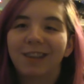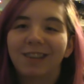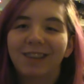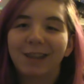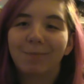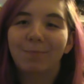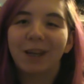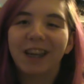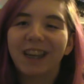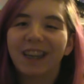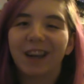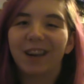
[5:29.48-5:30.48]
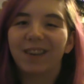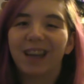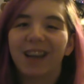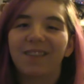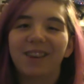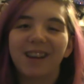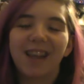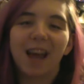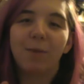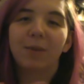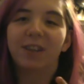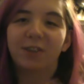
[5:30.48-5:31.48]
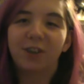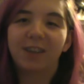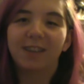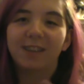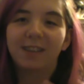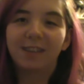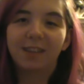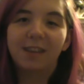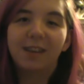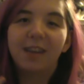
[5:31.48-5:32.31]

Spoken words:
spirit or whatever that was just